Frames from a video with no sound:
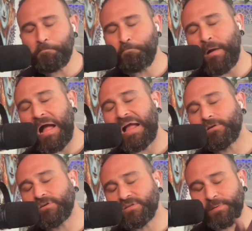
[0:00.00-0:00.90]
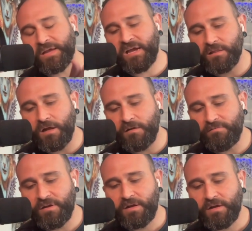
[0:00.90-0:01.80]
Miles behind
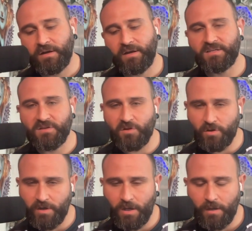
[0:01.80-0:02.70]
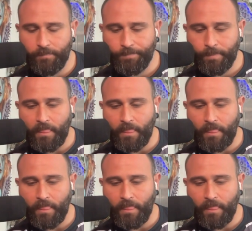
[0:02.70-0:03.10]
love is learning,